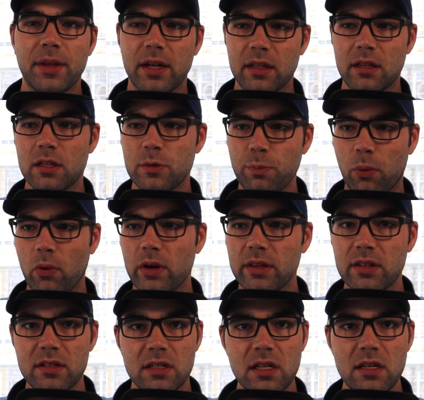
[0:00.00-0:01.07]
And at this point
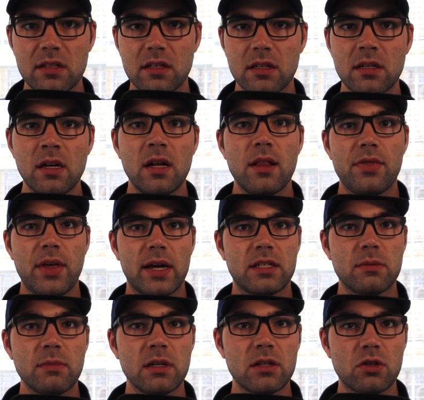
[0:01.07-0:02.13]
in the season,
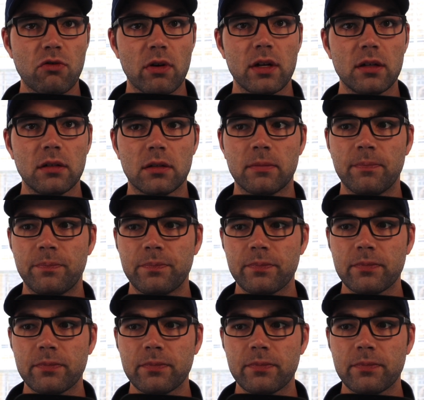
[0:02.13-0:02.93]
that to me is critical.